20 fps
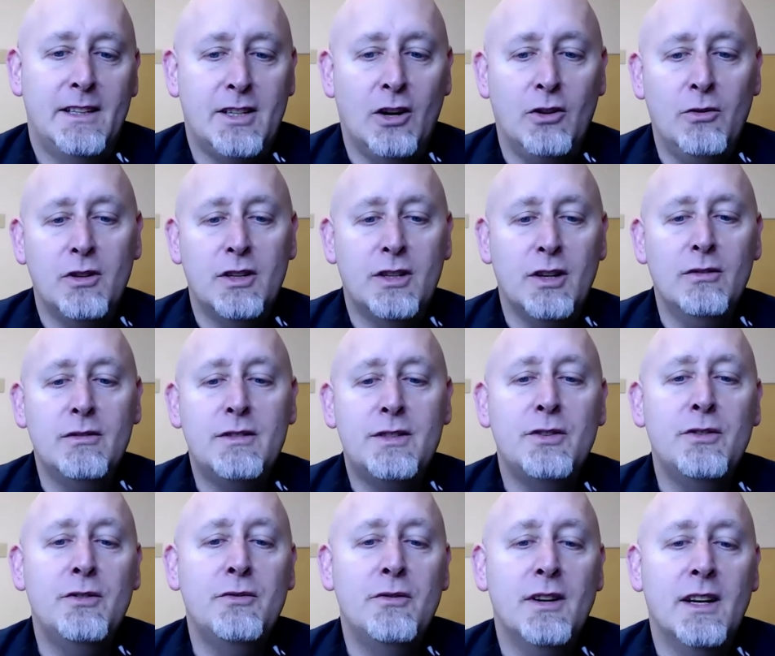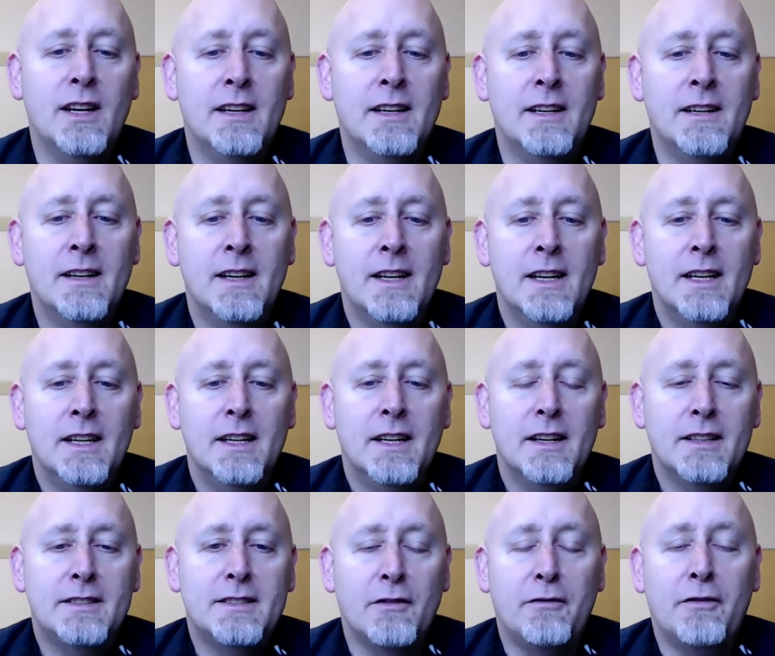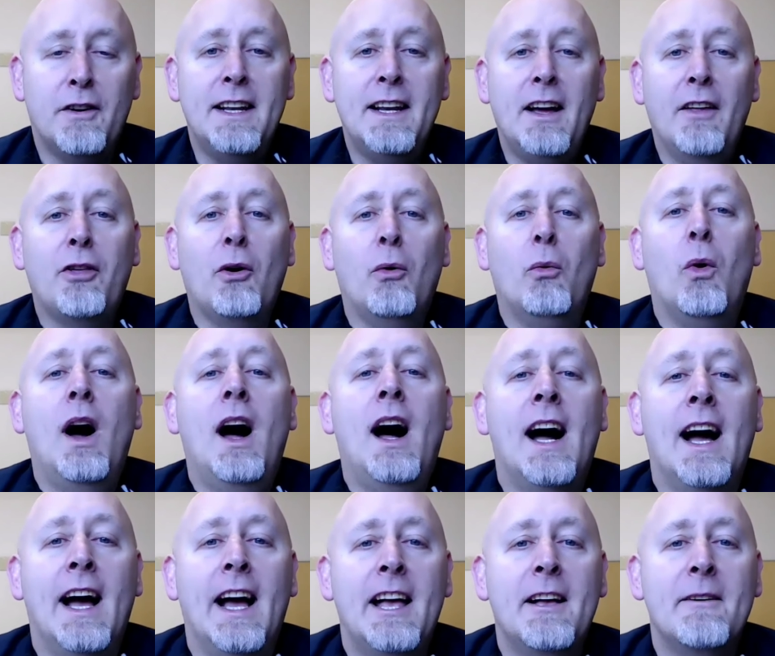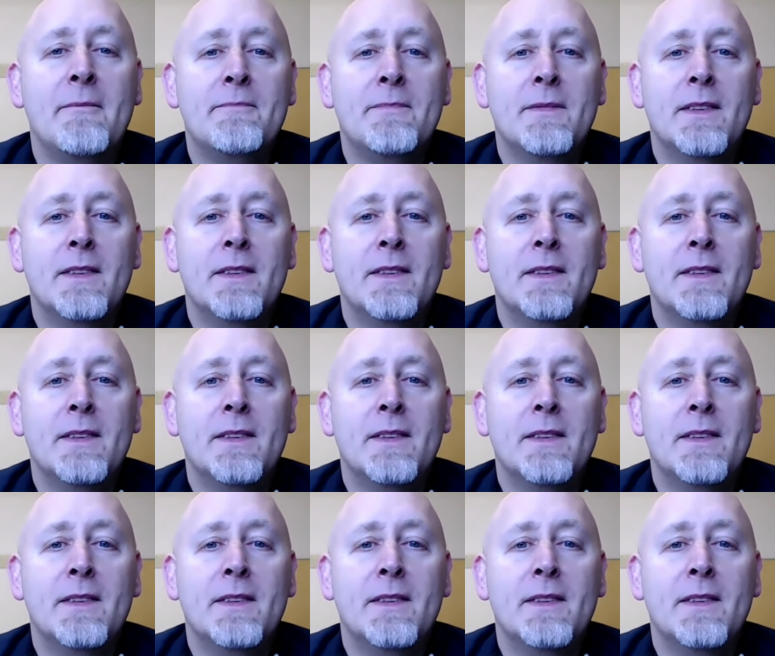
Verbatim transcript: Go to find out the why.